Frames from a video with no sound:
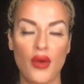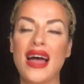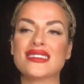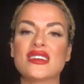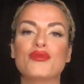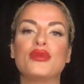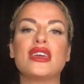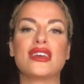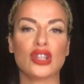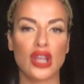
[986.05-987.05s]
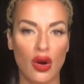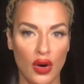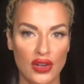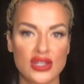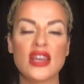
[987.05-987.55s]
As I'm being
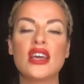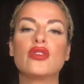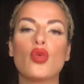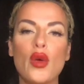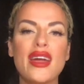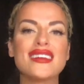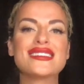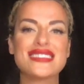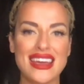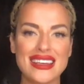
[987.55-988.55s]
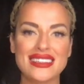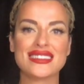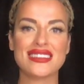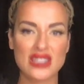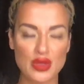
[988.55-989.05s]
lowered, the wig stays
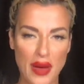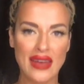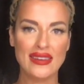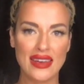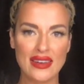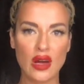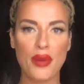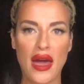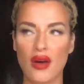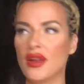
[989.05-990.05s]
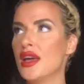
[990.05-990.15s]
suspended about